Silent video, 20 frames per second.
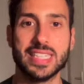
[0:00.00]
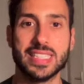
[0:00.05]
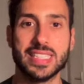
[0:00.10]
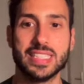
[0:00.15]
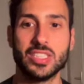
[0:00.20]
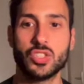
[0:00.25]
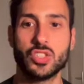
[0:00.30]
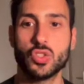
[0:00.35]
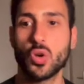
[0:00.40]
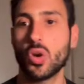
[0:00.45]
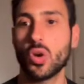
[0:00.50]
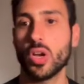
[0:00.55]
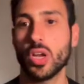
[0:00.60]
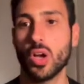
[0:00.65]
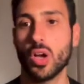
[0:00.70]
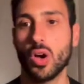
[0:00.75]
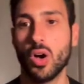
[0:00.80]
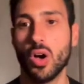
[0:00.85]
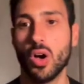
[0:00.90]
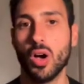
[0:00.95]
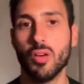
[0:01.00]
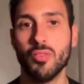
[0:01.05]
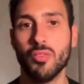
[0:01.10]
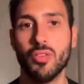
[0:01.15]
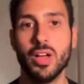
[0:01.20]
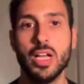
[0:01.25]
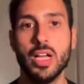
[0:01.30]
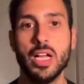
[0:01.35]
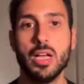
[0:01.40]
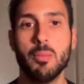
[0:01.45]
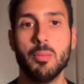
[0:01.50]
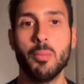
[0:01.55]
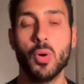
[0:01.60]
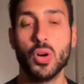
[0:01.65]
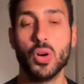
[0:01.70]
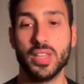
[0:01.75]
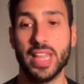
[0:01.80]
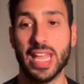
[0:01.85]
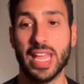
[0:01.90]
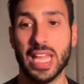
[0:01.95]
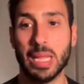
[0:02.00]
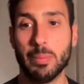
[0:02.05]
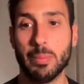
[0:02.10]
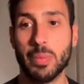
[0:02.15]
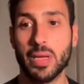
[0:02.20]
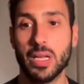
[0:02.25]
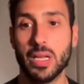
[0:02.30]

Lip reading: story of Bored Ape